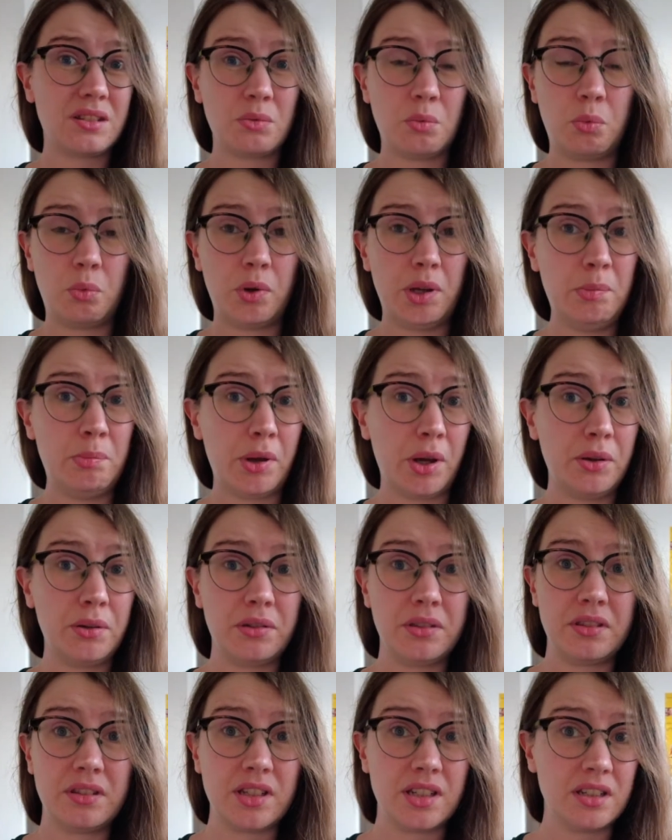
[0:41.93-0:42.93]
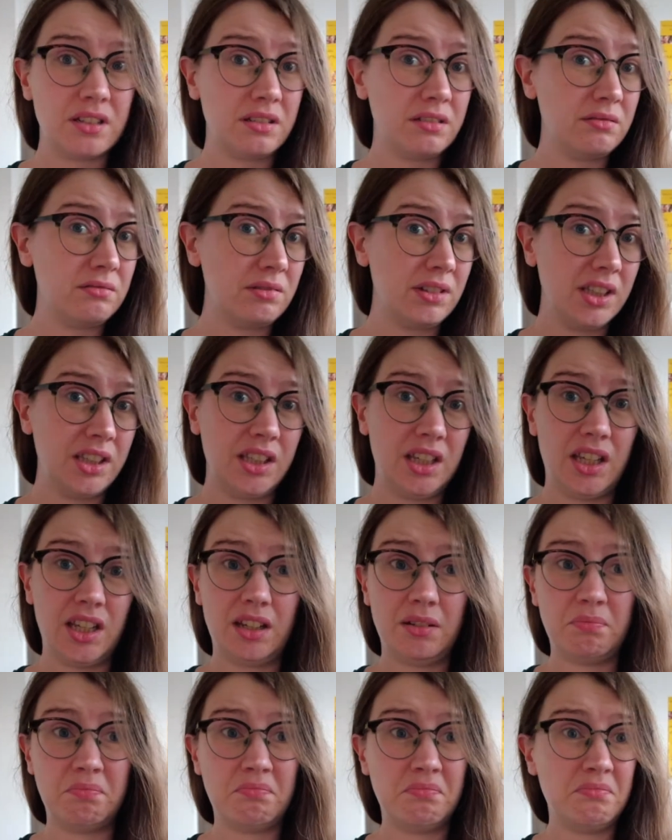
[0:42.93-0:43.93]
we both didn't
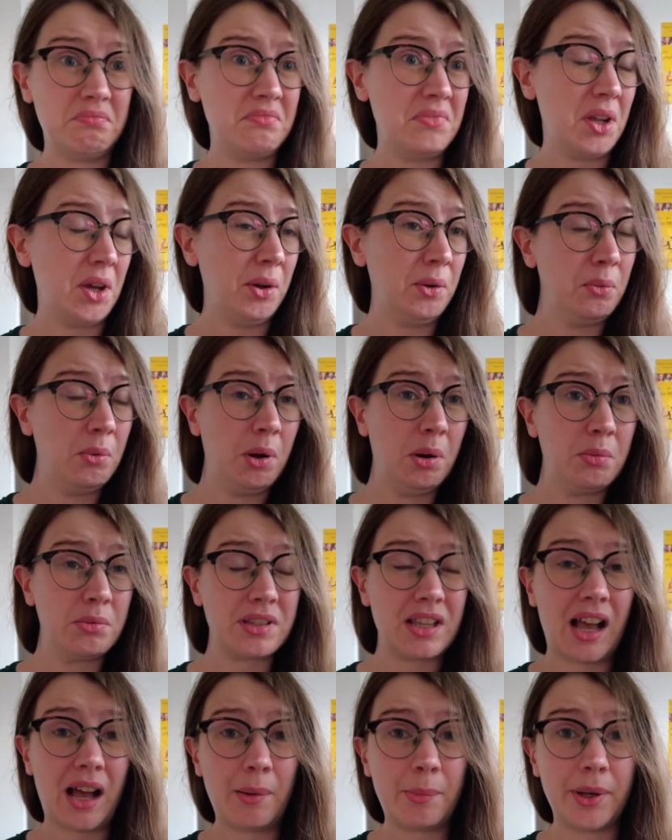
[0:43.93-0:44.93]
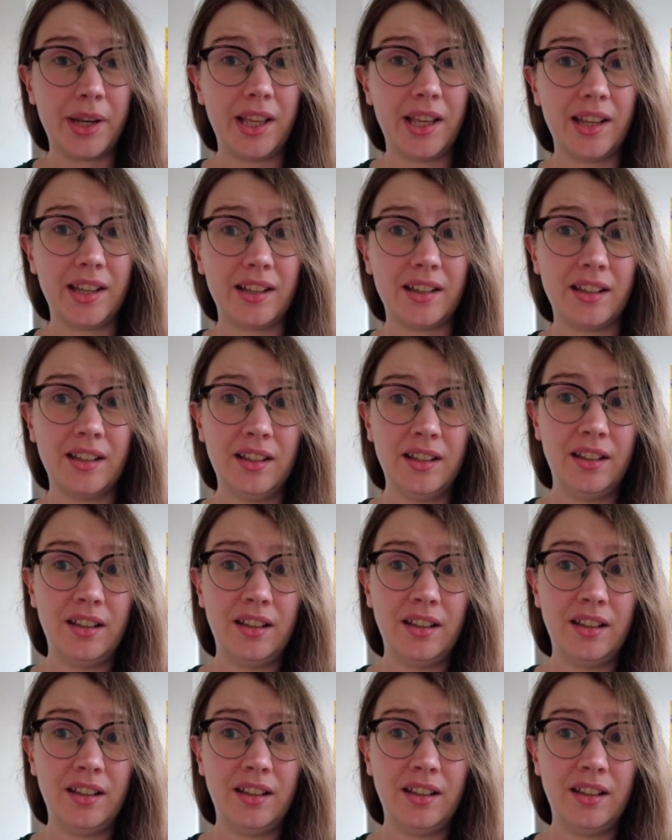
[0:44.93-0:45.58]
really know what was happening.